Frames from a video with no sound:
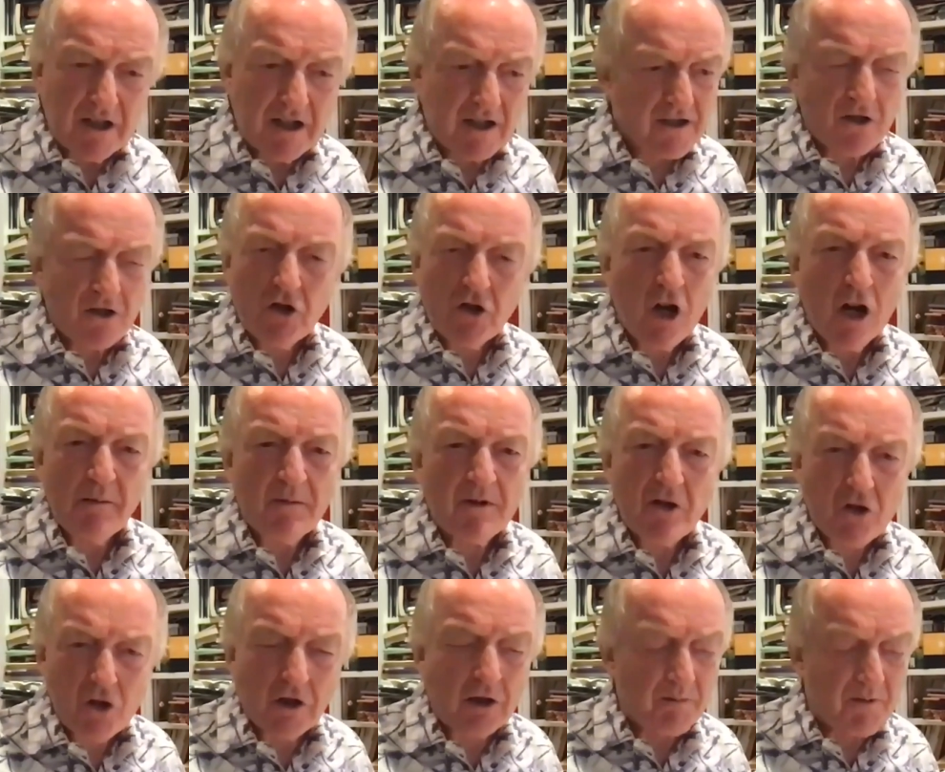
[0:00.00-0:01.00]
It's a German
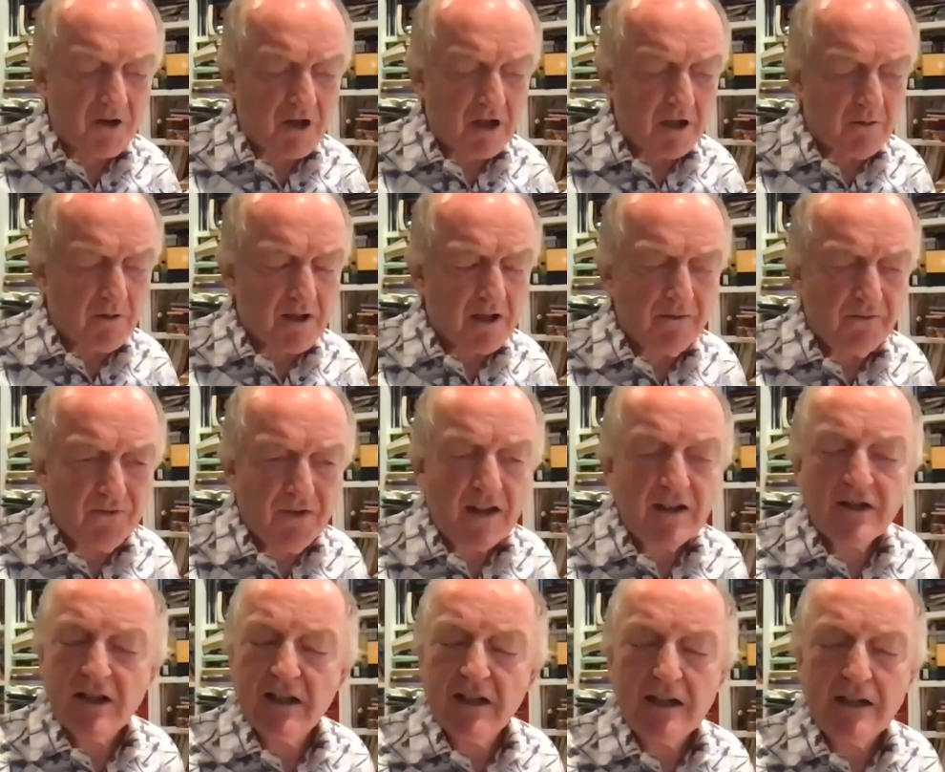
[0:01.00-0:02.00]
sugar machine. It was
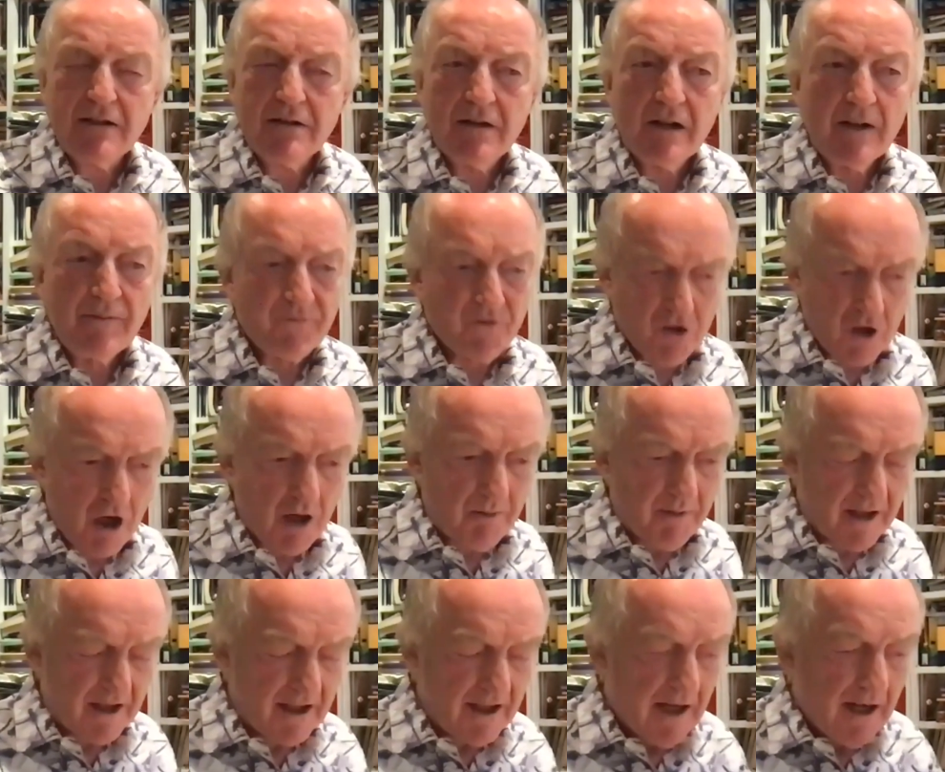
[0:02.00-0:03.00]
invented in
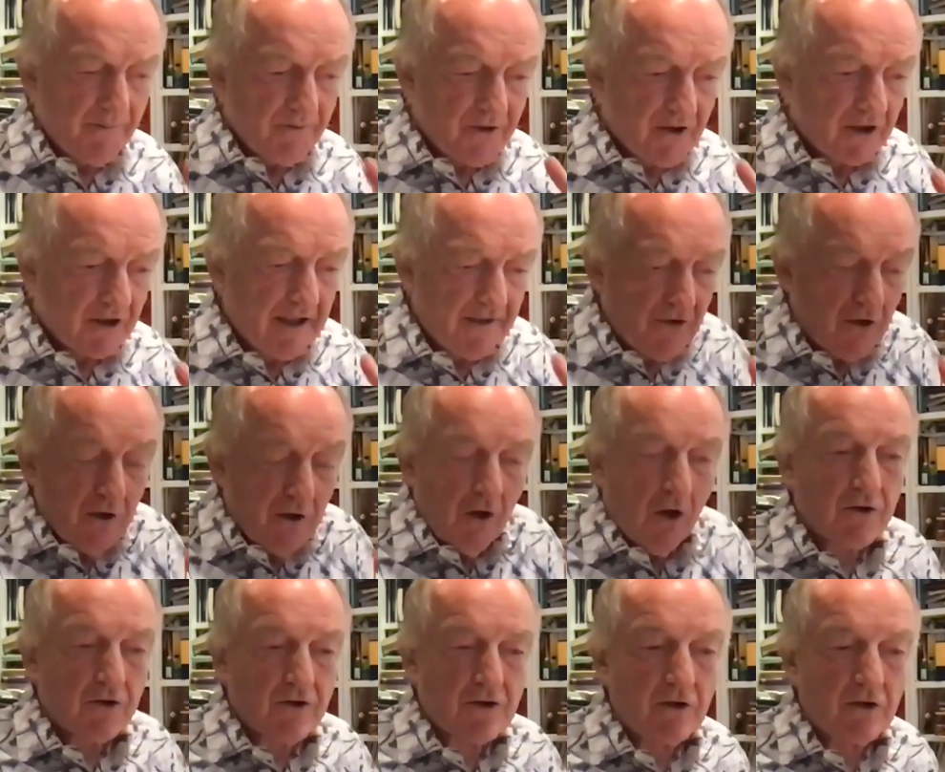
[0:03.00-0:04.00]
Germany to give you
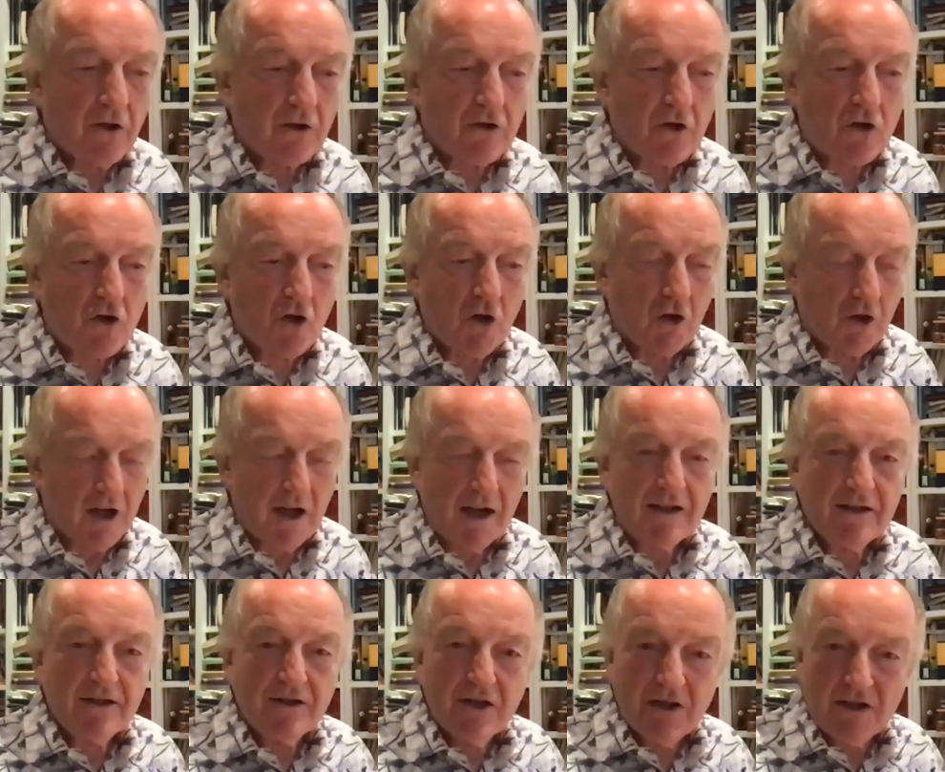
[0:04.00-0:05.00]
lots and lots of sugar
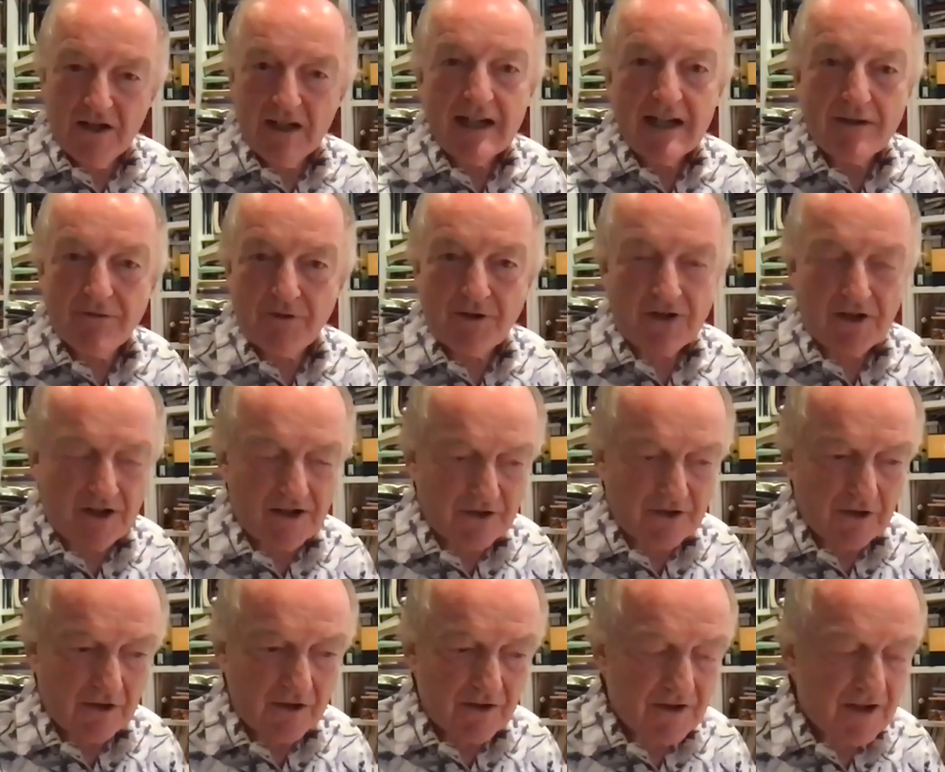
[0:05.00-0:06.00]
and disease
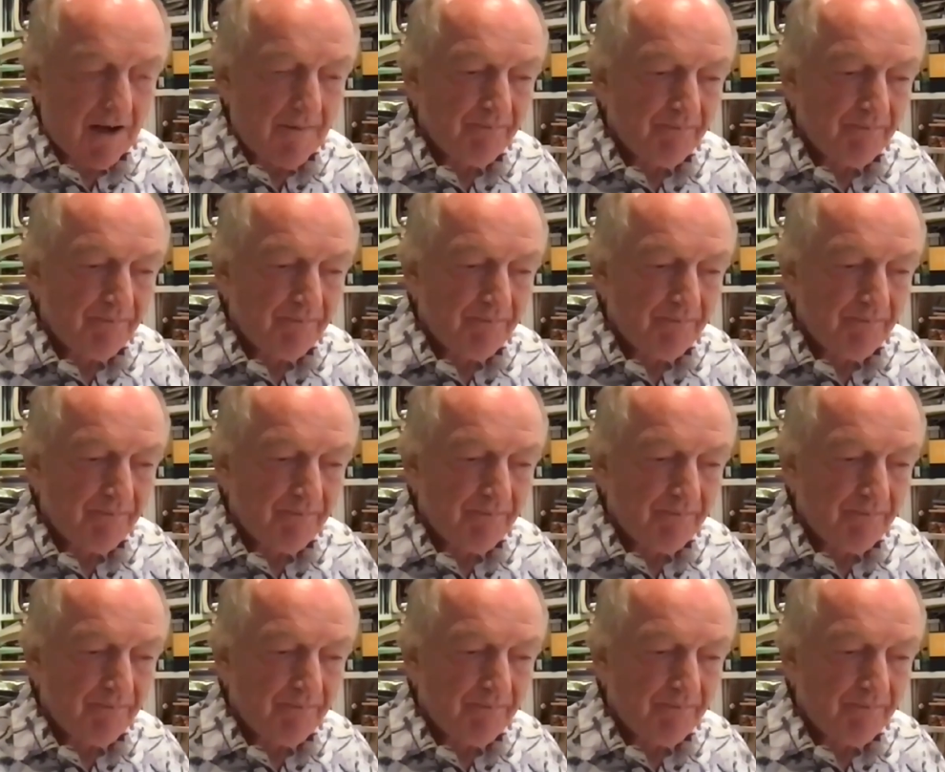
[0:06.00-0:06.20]
resistance,